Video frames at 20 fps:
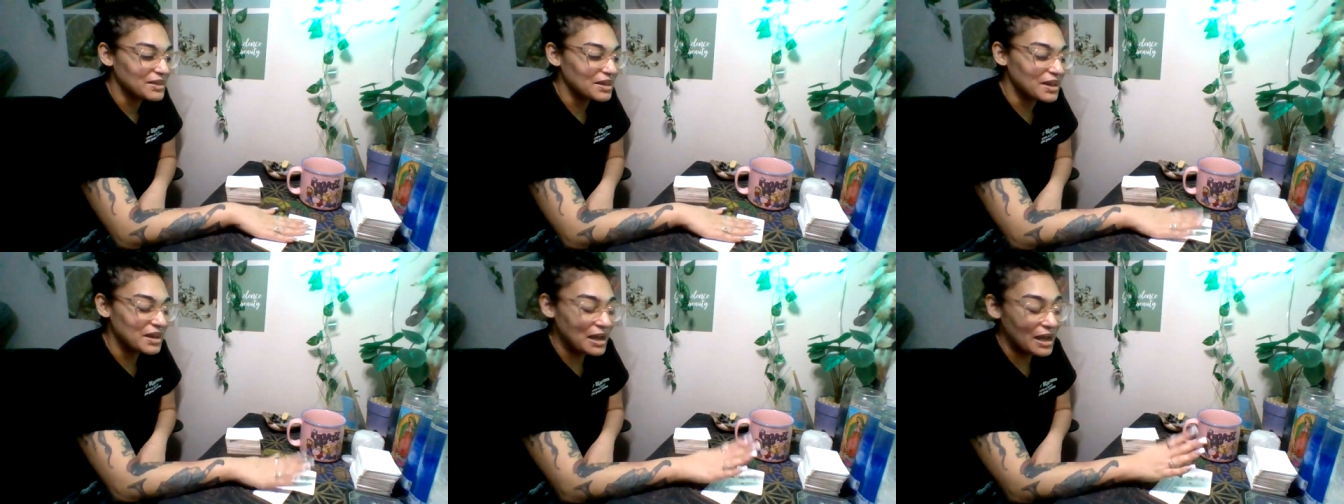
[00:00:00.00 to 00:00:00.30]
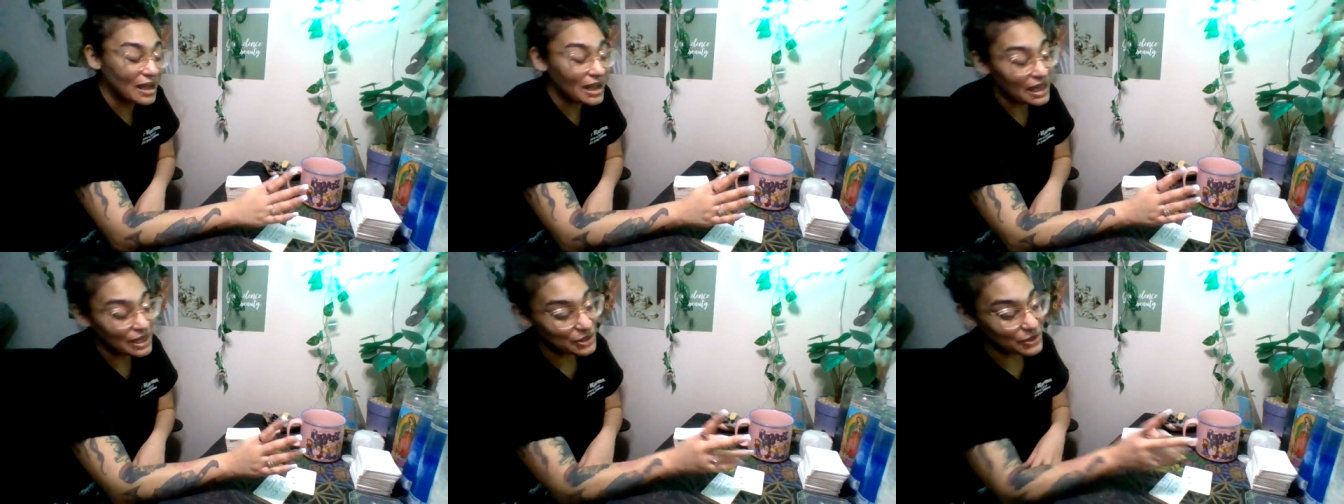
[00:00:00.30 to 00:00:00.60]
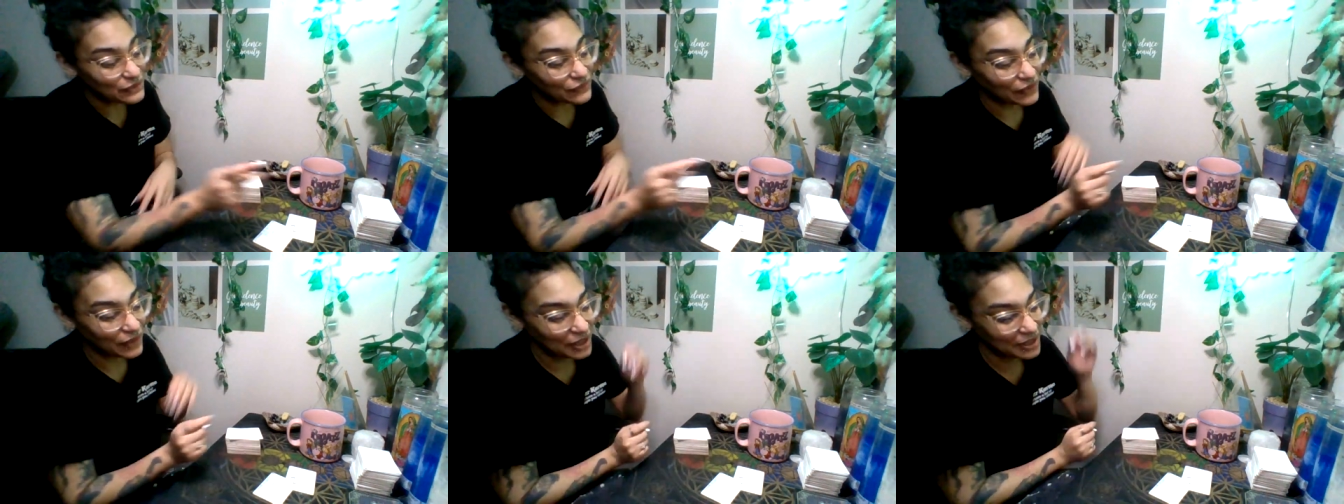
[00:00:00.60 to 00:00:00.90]
I
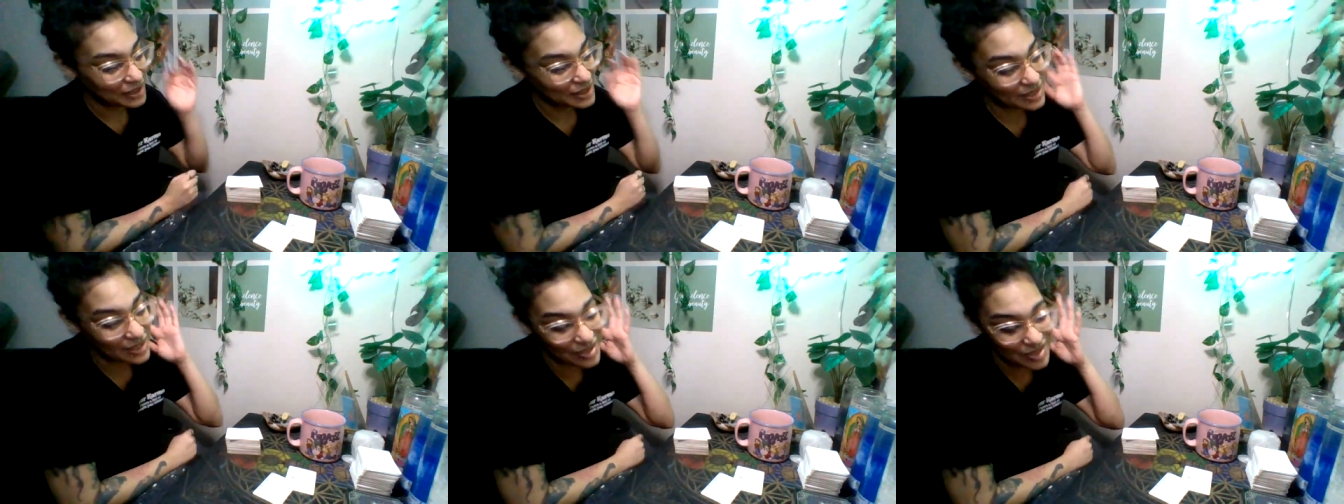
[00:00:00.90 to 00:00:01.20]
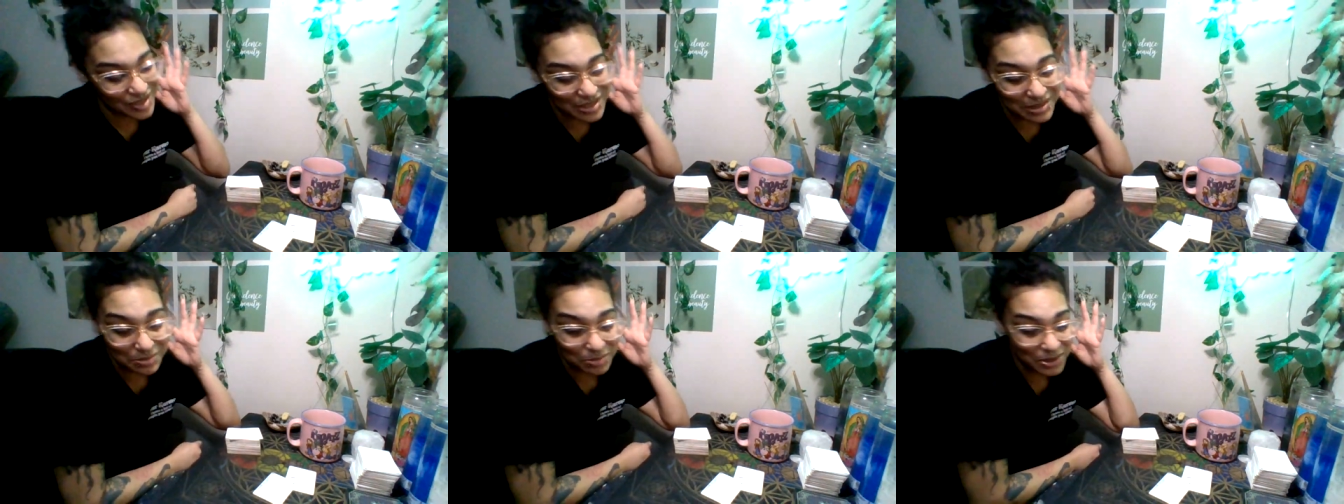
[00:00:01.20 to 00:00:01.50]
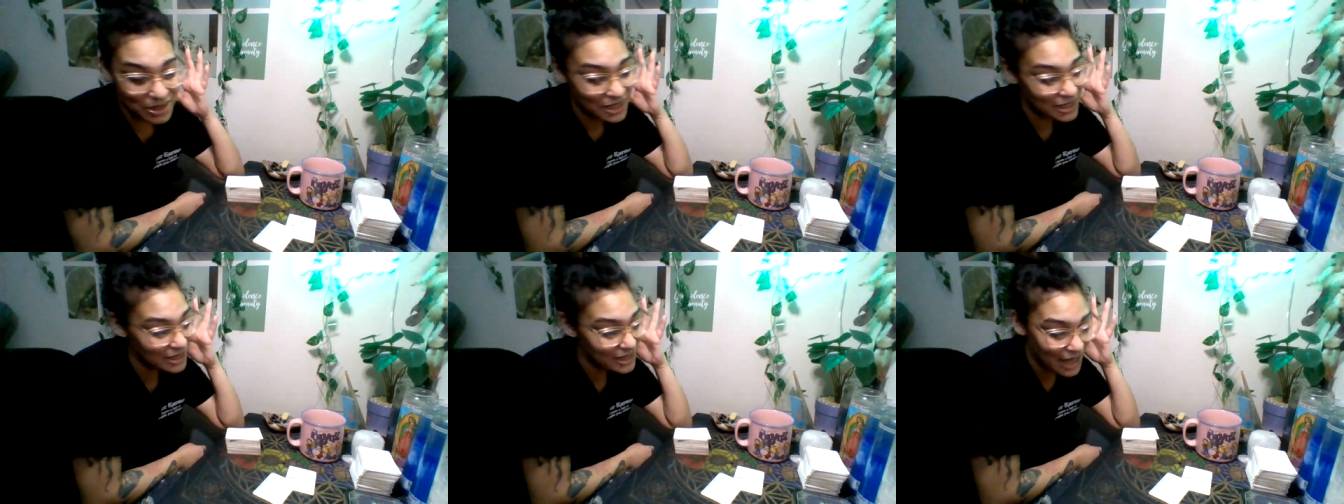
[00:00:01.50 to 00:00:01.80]
do feel like this could just
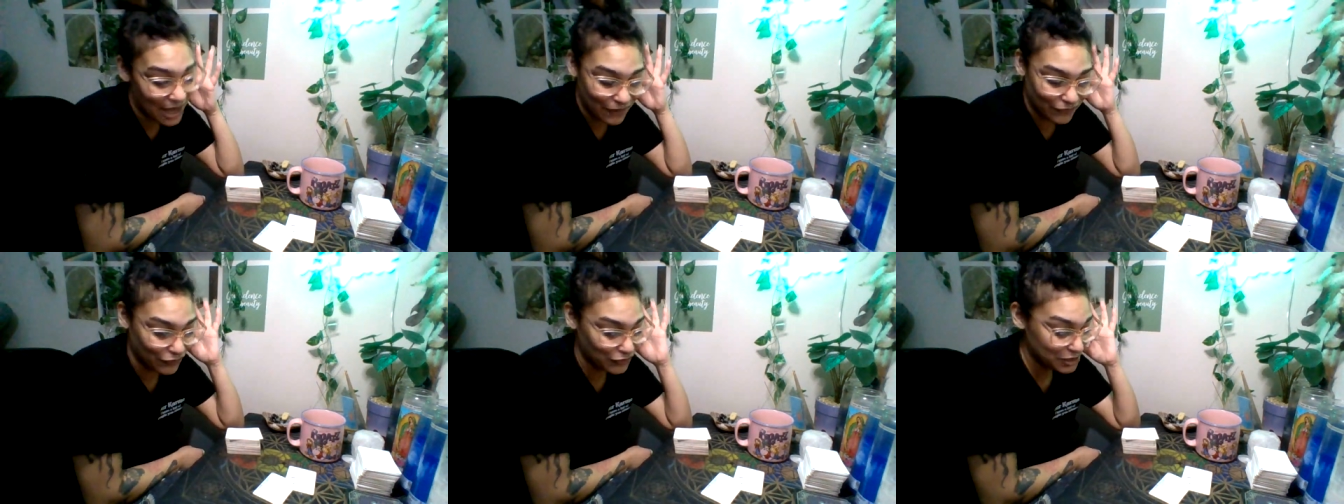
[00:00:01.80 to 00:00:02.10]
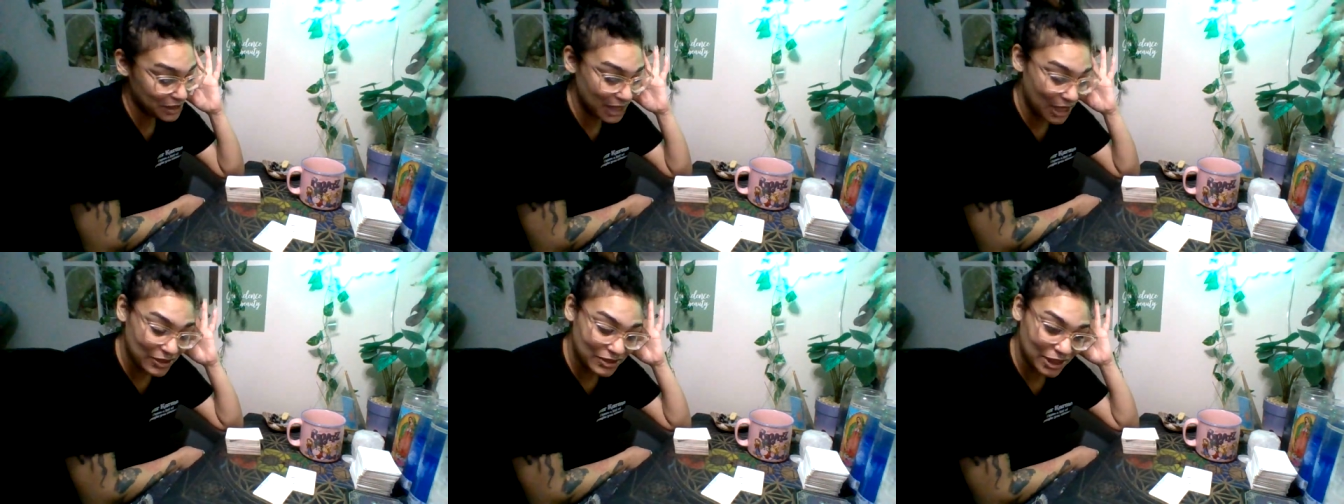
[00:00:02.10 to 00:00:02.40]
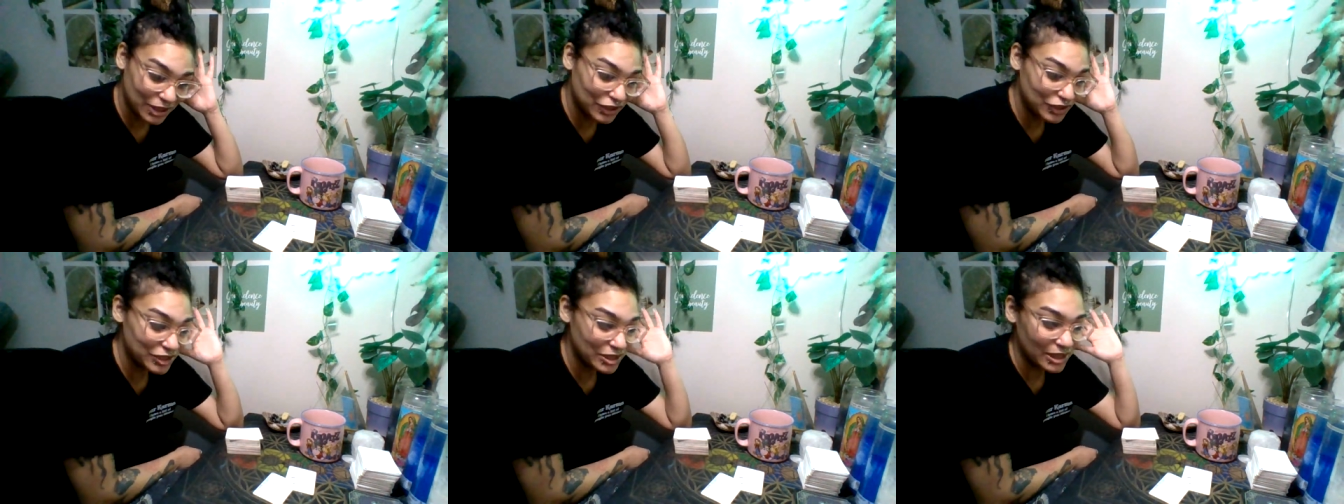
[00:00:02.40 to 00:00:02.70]
be that first house
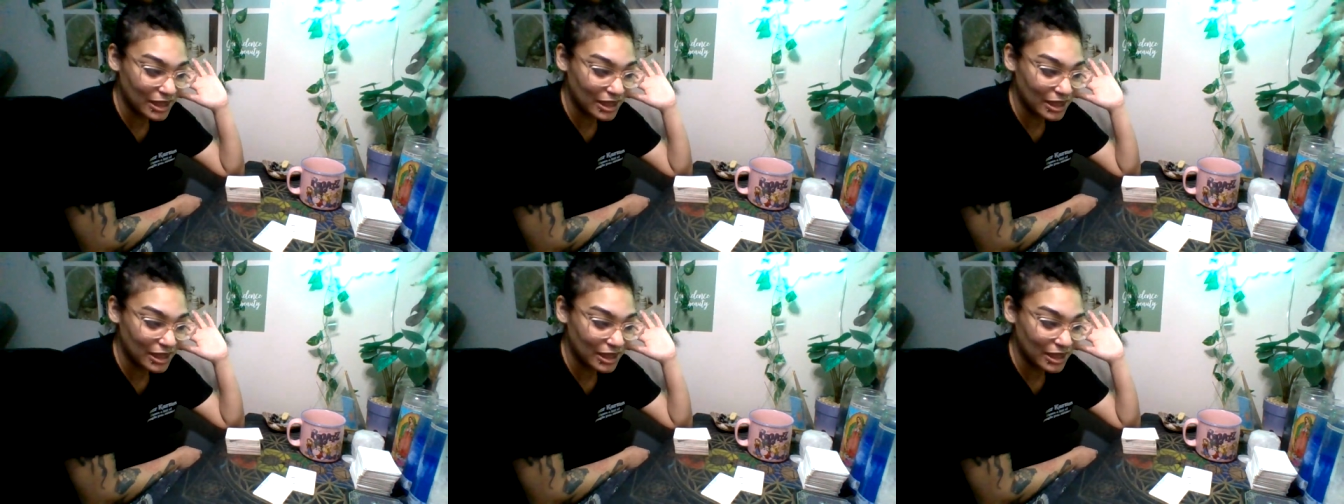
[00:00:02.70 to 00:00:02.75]
energy,